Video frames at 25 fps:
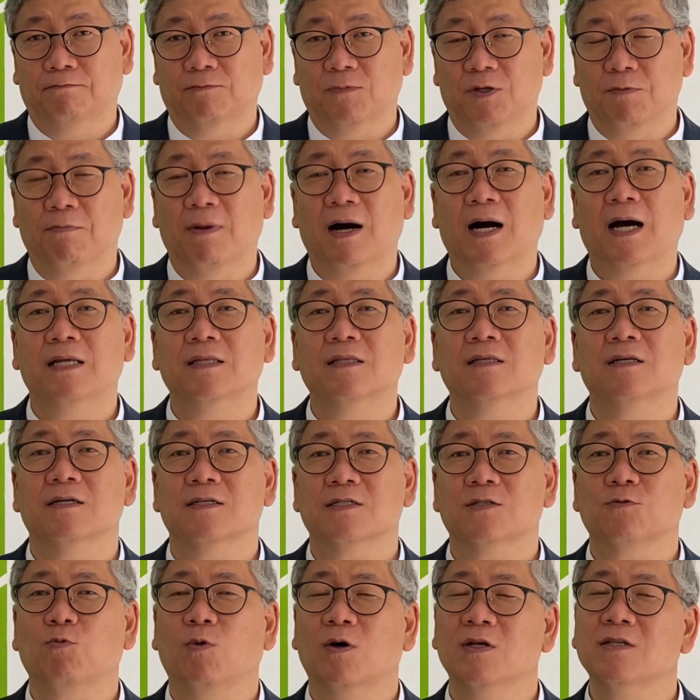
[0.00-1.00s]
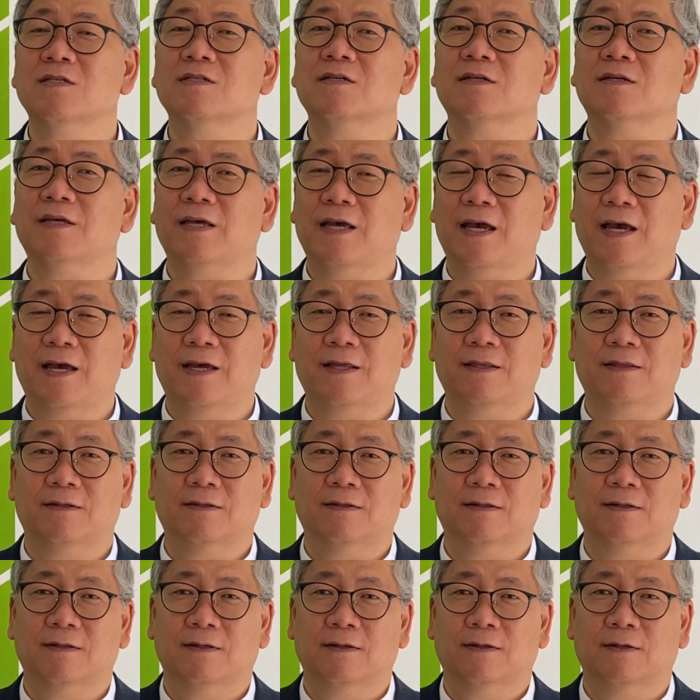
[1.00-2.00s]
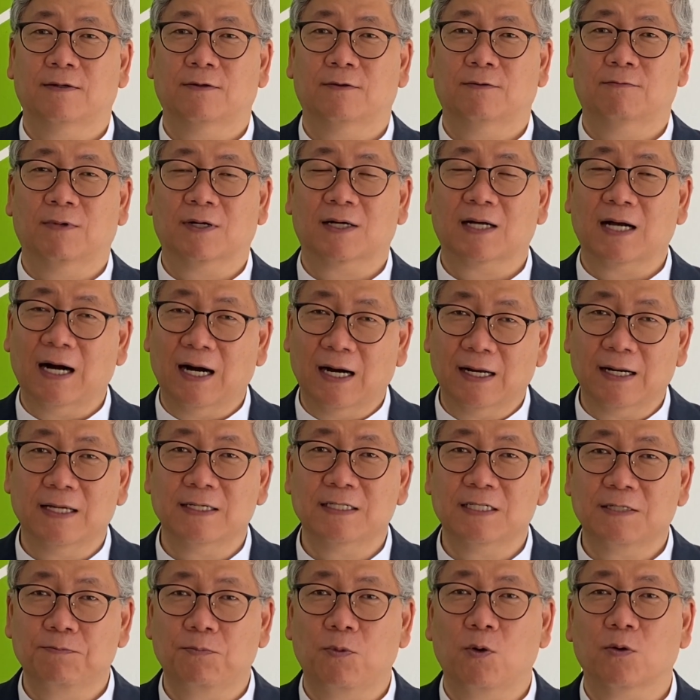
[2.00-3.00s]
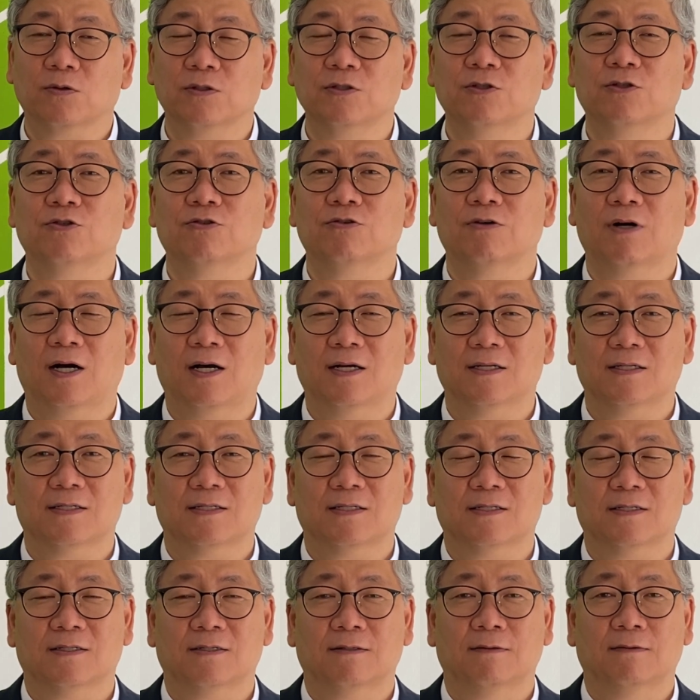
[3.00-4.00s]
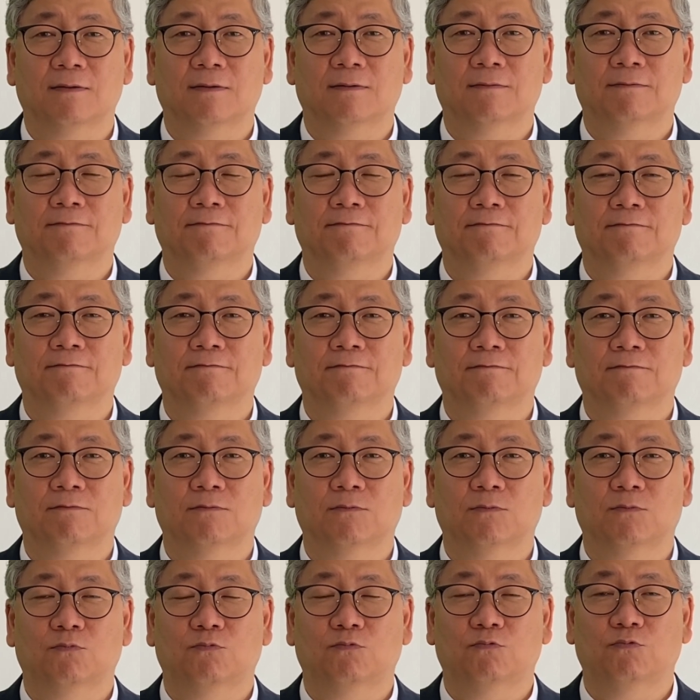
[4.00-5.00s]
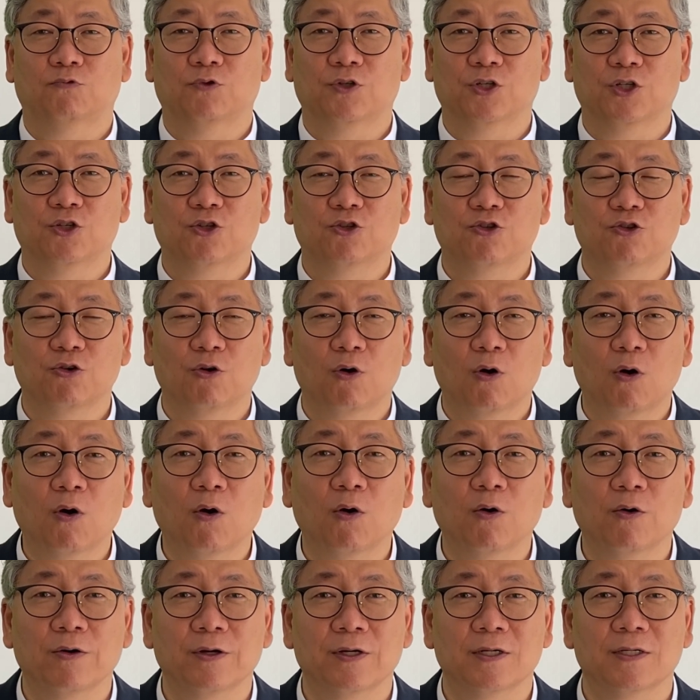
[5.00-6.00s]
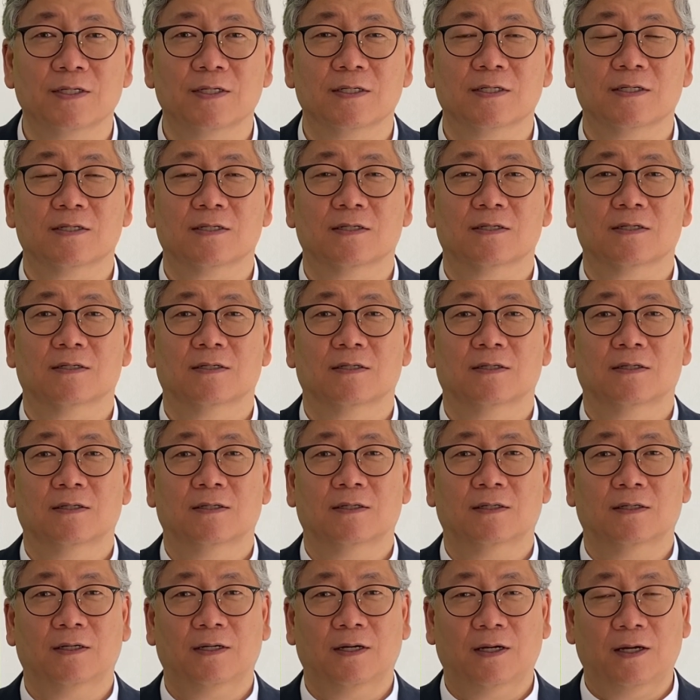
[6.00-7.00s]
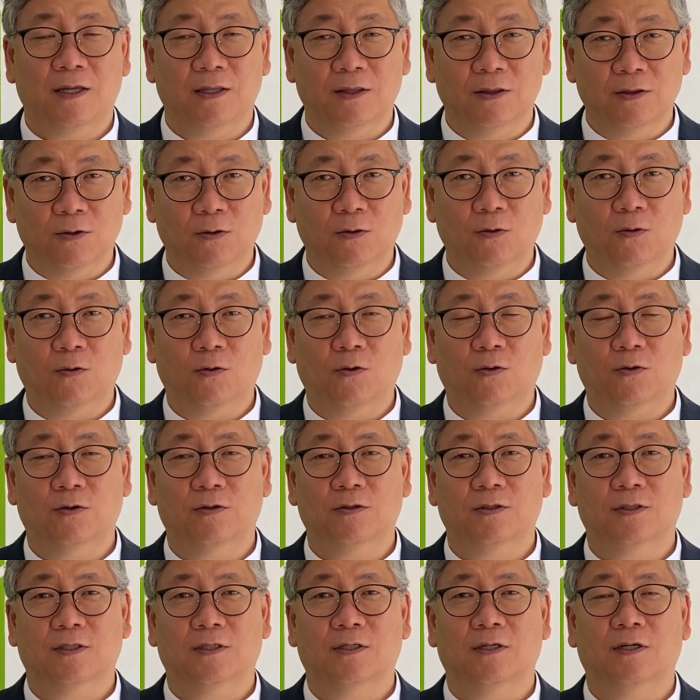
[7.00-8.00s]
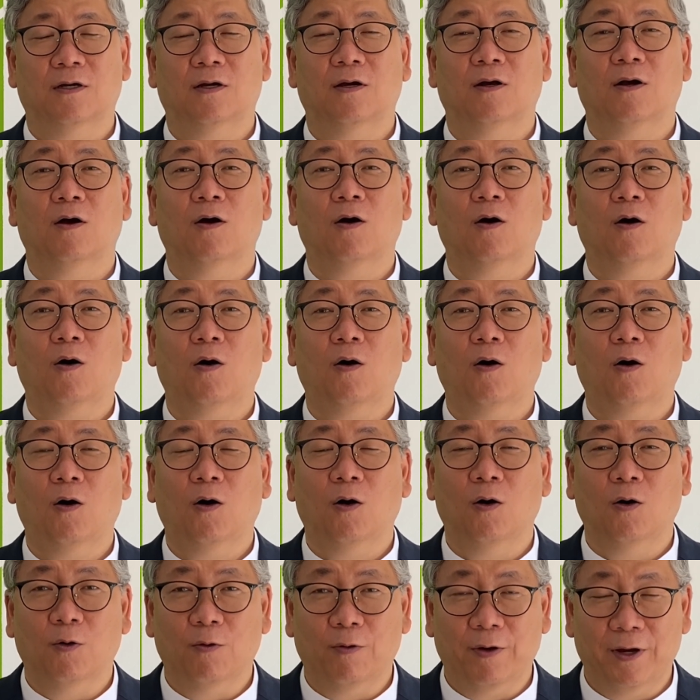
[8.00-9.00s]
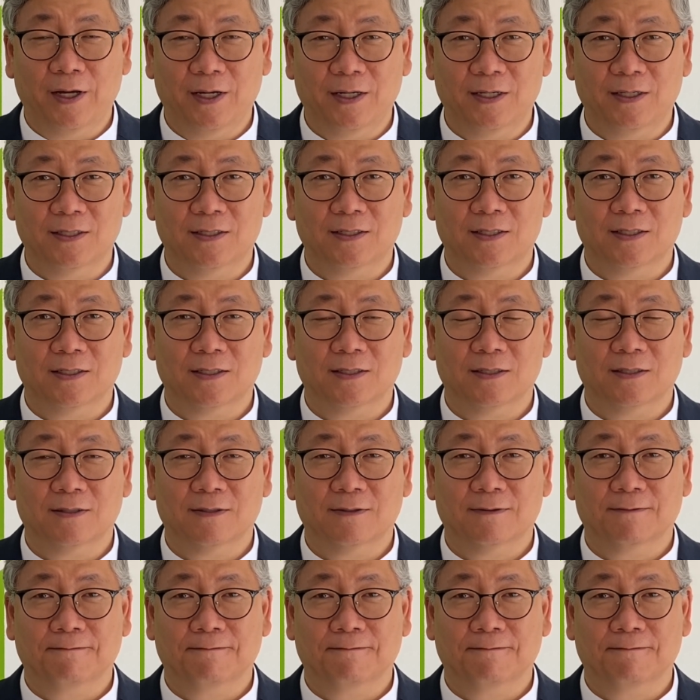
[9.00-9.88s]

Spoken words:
Remind us once again what God has spoken to us. Rejoice in the Lord always.